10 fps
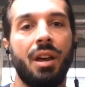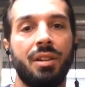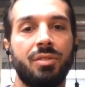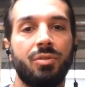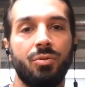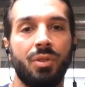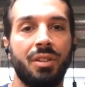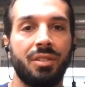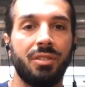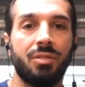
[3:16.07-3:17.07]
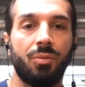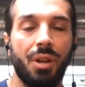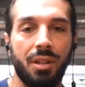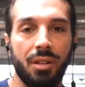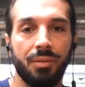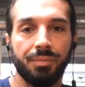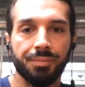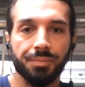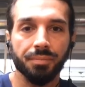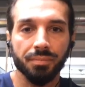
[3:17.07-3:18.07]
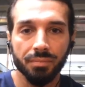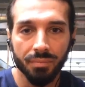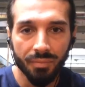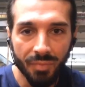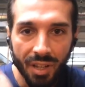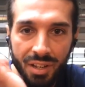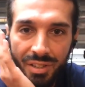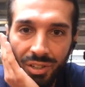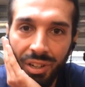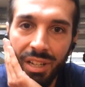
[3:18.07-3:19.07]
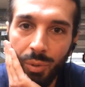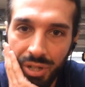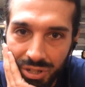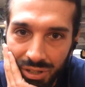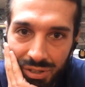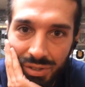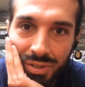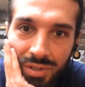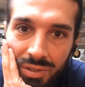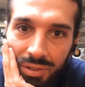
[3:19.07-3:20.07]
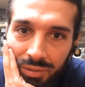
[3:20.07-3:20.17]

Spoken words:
as soon as it's ready. Is there any questions?